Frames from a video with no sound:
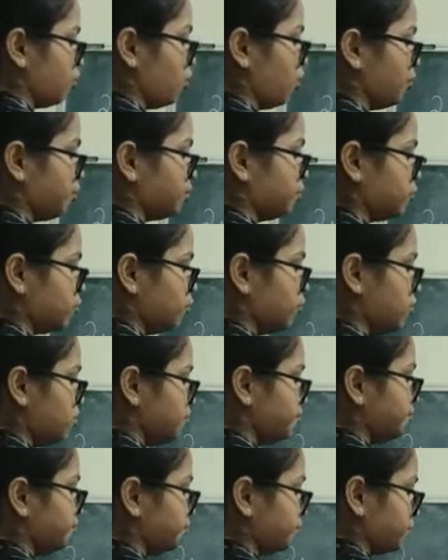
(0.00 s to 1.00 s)
Opcode.
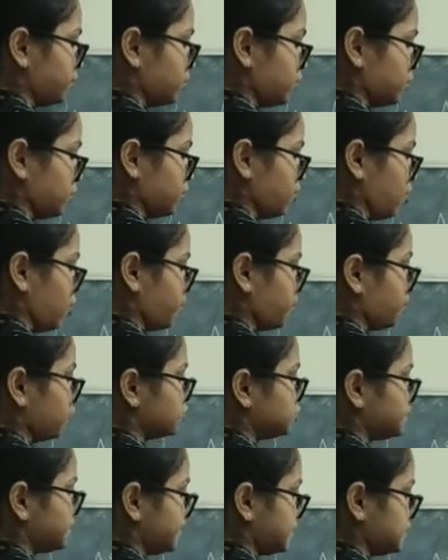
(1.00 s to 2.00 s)

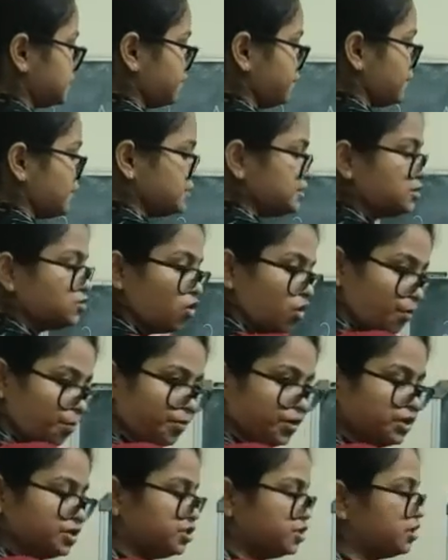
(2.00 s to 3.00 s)
Opcode specifies the
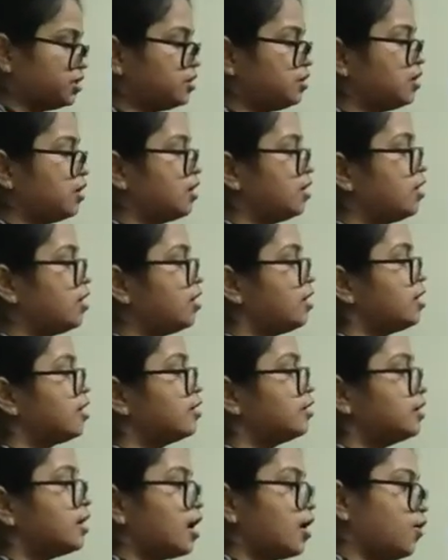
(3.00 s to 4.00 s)
operation.
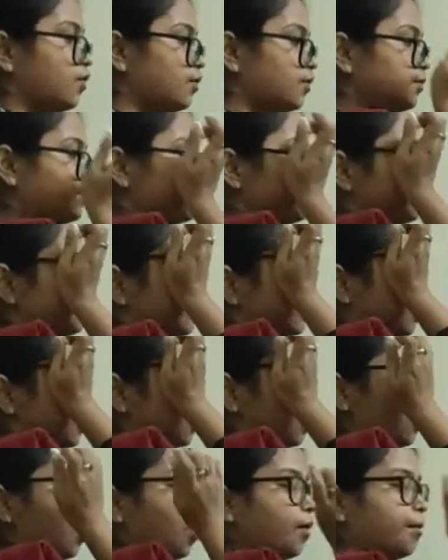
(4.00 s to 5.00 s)
Now,
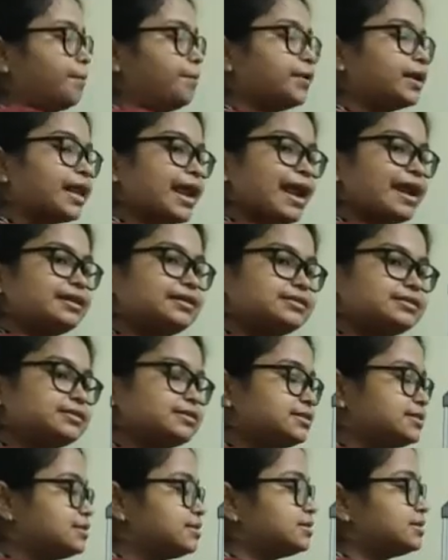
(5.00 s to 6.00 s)
operand's
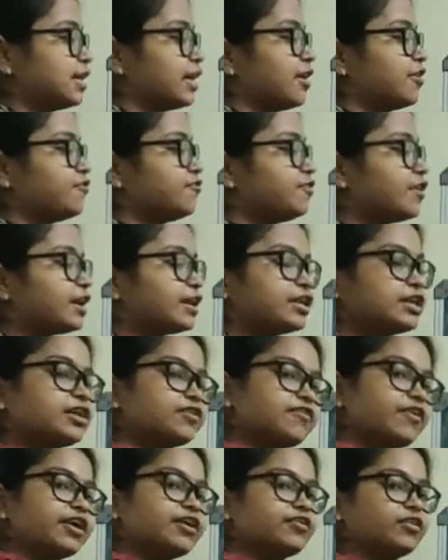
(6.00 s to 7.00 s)

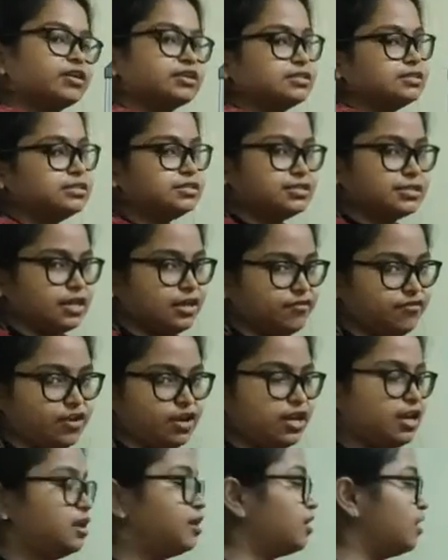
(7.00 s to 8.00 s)
effective address is
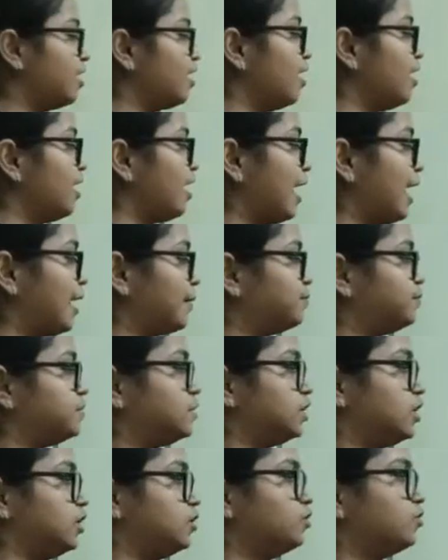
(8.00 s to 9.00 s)
given in
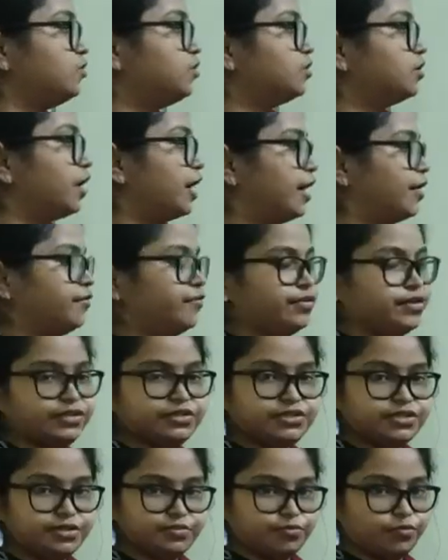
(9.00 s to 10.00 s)
absolute
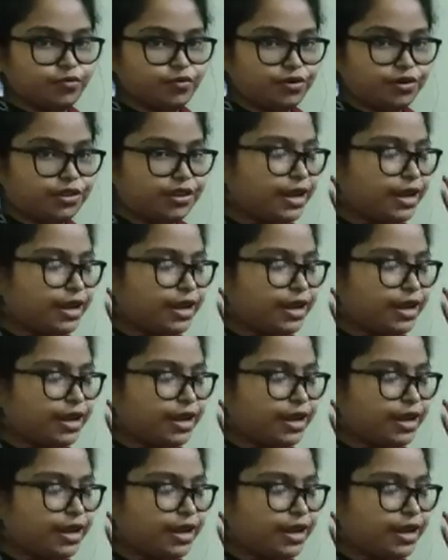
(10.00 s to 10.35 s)
addressing mode.